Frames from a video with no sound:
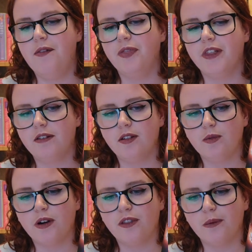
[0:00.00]
This is
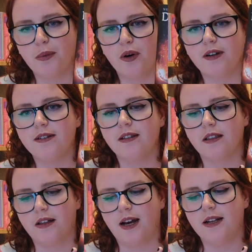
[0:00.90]
one of the books
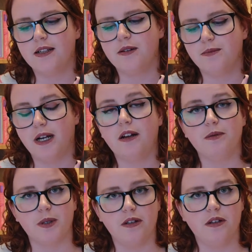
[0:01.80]
that my
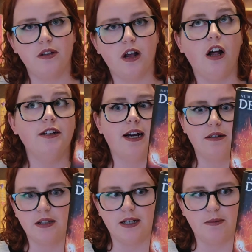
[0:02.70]
husband
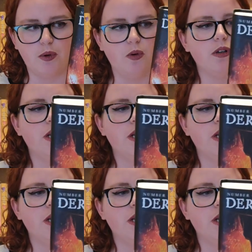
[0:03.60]
undoubtedly bought.